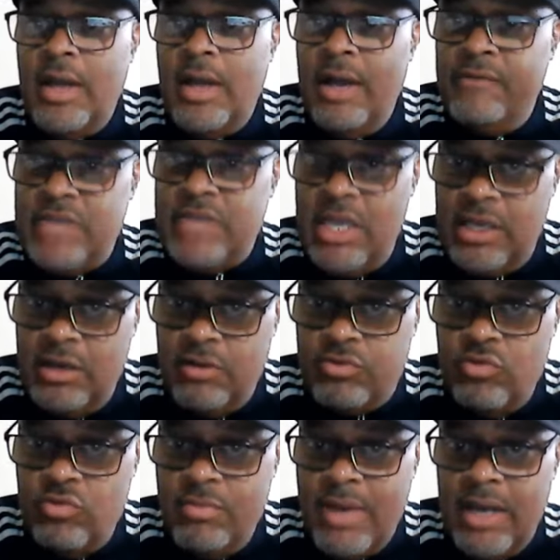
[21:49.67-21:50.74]
I've taken it
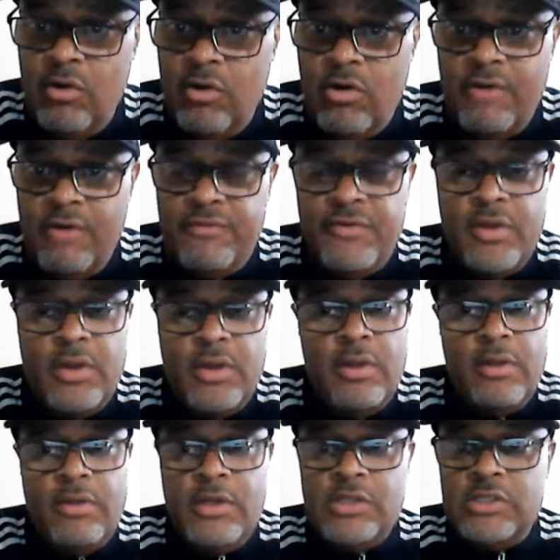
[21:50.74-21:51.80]
through my loft.
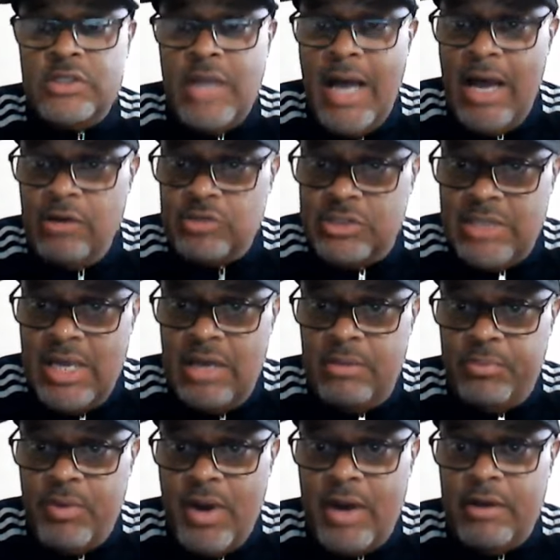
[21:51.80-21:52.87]
This is an outstanding
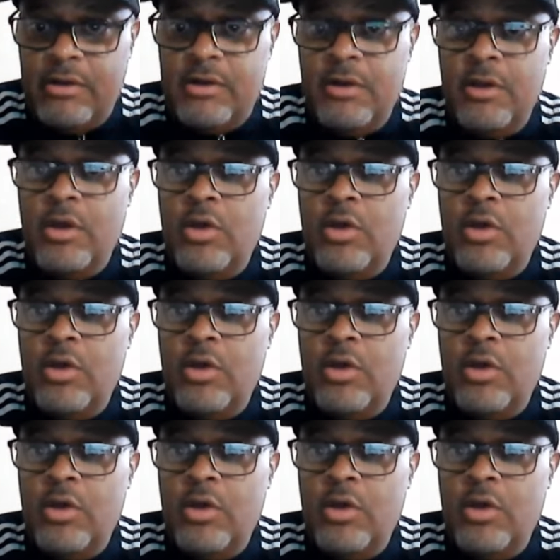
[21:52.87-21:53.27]
product.